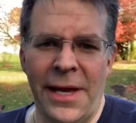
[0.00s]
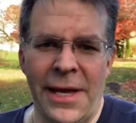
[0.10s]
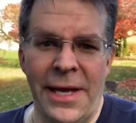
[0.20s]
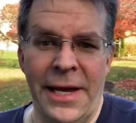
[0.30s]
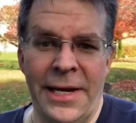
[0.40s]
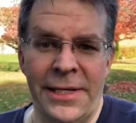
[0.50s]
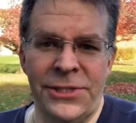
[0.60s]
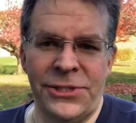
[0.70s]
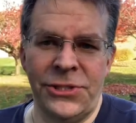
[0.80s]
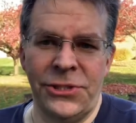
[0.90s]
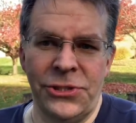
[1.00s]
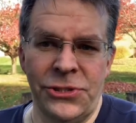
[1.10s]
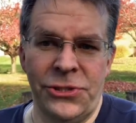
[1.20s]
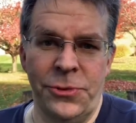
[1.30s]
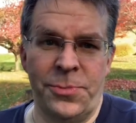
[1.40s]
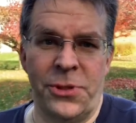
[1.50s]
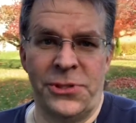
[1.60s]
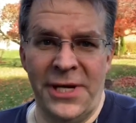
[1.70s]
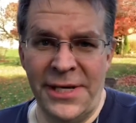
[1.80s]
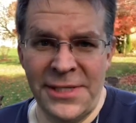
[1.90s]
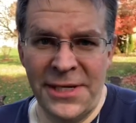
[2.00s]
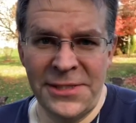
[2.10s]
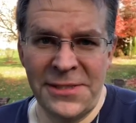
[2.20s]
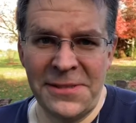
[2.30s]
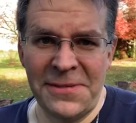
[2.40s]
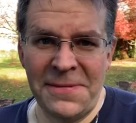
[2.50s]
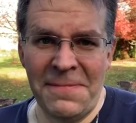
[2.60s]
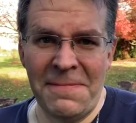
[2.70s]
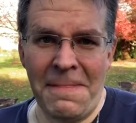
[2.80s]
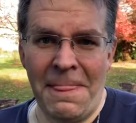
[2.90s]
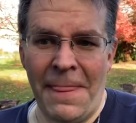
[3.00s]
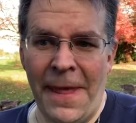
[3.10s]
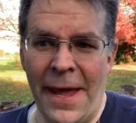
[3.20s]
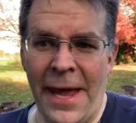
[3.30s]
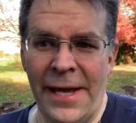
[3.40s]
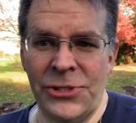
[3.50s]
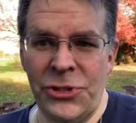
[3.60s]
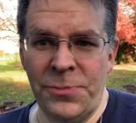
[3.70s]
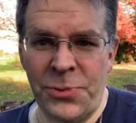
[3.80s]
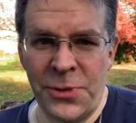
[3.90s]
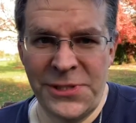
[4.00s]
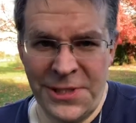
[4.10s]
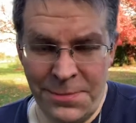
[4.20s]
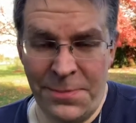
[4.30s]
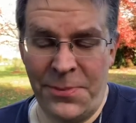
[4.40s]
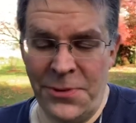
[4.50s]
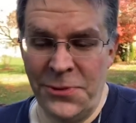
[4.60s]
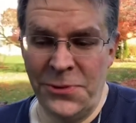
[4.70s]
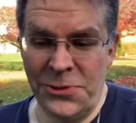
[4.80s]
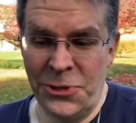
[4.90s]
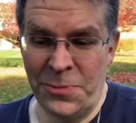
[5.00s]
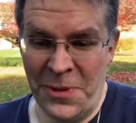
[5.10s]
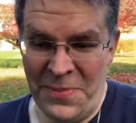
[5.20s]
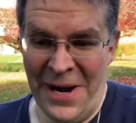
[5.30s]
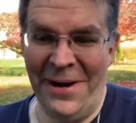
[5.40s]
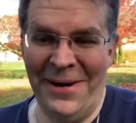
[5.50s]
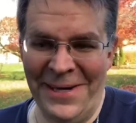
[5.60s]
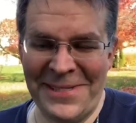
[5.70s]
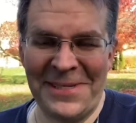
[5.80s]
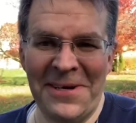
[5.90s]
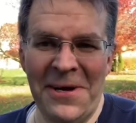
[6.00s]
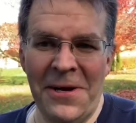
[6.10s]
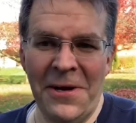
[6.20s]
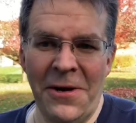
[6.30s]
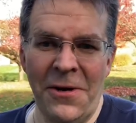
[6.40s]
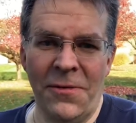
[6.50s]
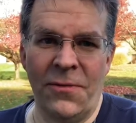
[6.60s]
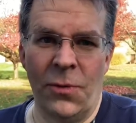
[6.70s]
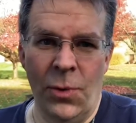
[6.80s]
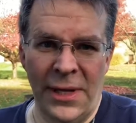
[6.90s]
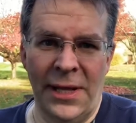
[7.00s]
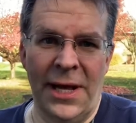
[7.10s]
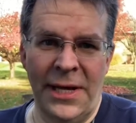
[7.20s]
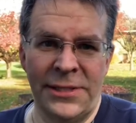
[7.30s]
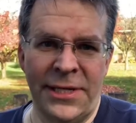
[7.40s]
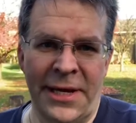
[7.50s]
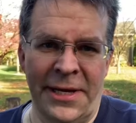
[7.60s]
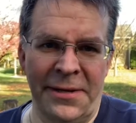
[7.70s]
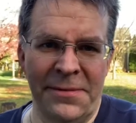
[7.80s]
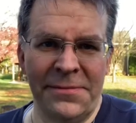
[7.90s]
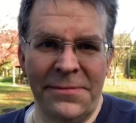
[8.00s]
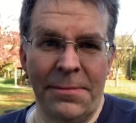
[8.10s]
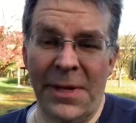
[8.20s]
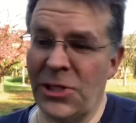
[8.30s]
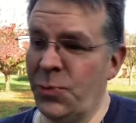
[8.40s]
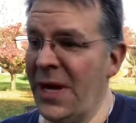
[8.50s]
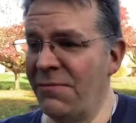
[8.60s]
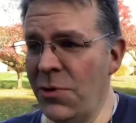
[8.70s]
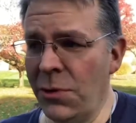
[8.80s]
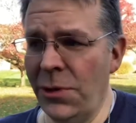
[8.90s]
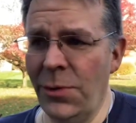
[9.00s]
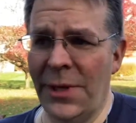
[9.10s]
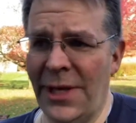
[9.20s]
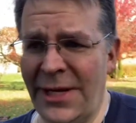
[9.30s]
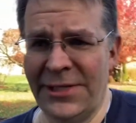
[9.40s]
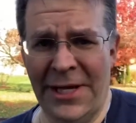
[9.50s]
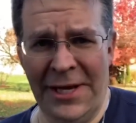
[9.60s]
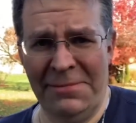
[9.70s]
It is to protect us and to prepare us for what lies ahead. Because we have no clue what lies ahead.